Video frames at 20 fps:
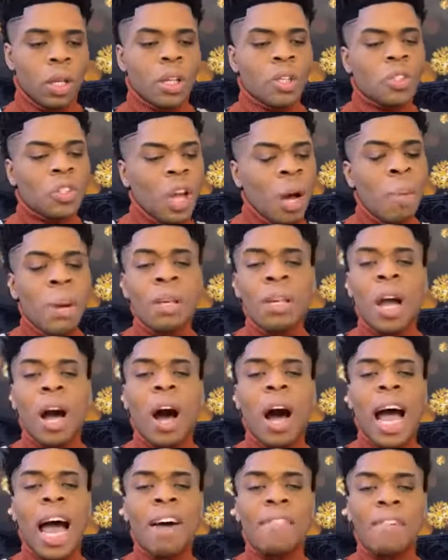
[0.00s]
Some of
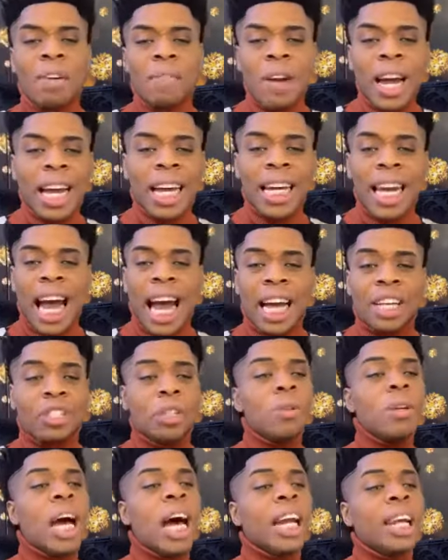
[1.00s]
y'all haven't recognized
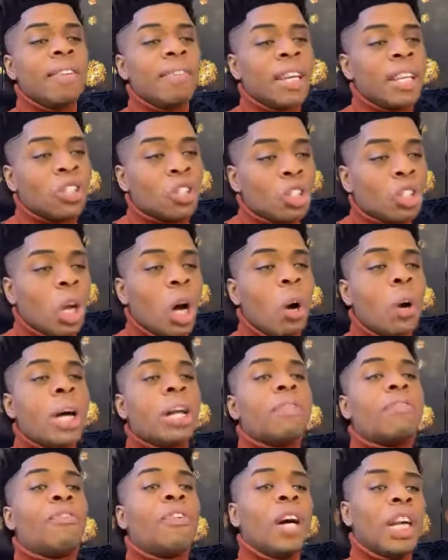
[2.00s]
you're not even
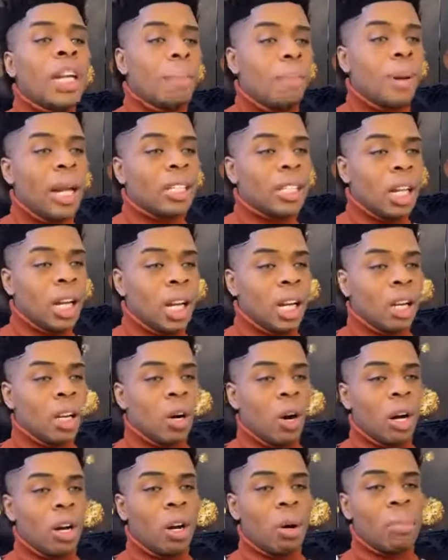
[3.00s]
sowing for the blessing of the
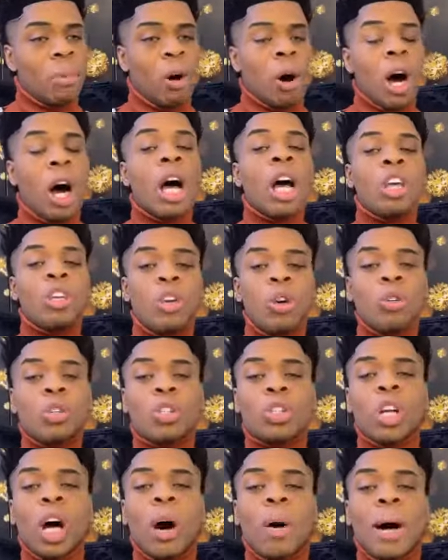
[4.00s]
Lord no more. You
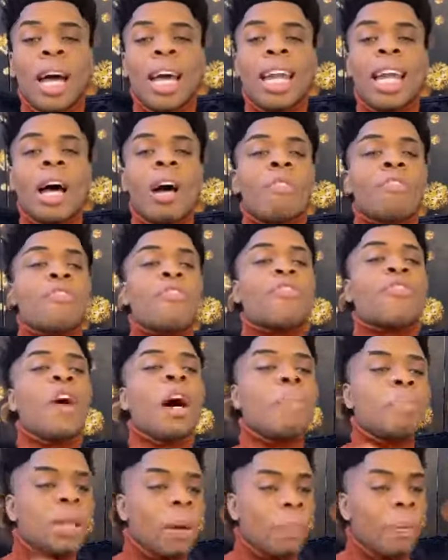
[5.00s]
sowing
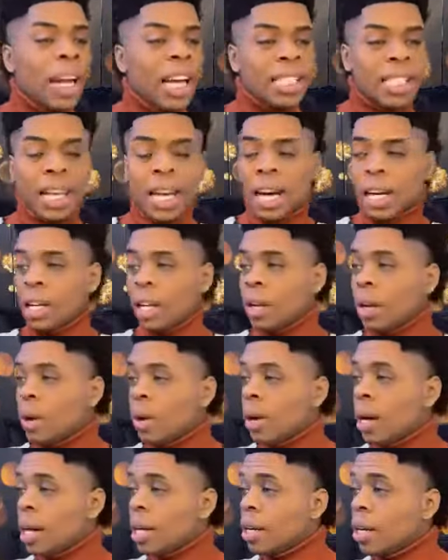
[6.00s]
from the blessing of the
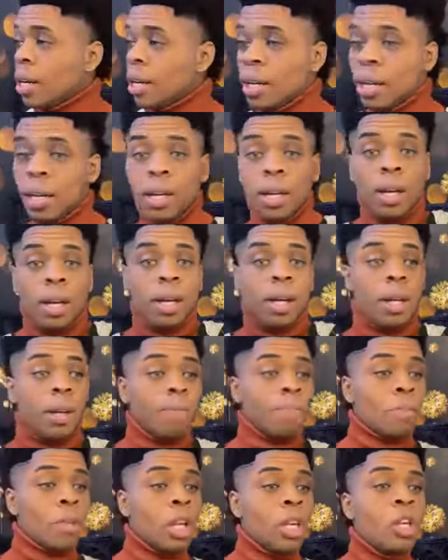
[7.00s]
Lord.
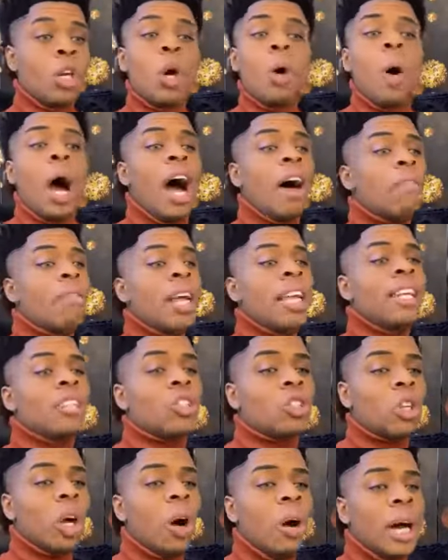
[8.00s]
You already
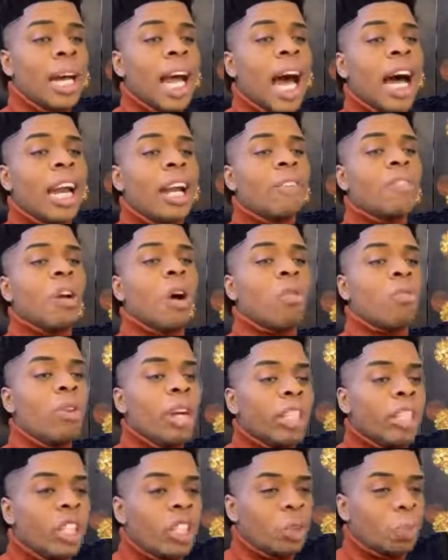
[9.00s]
sowing out of your
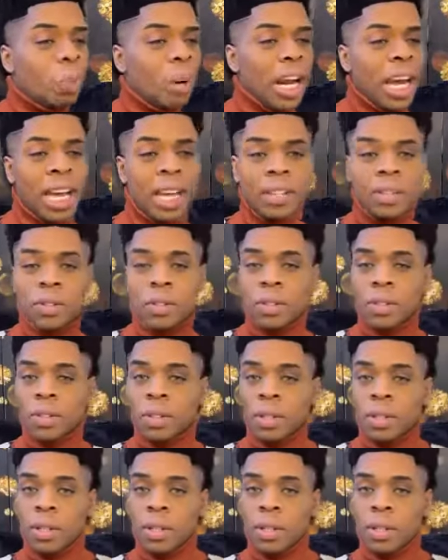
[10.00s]
richest place.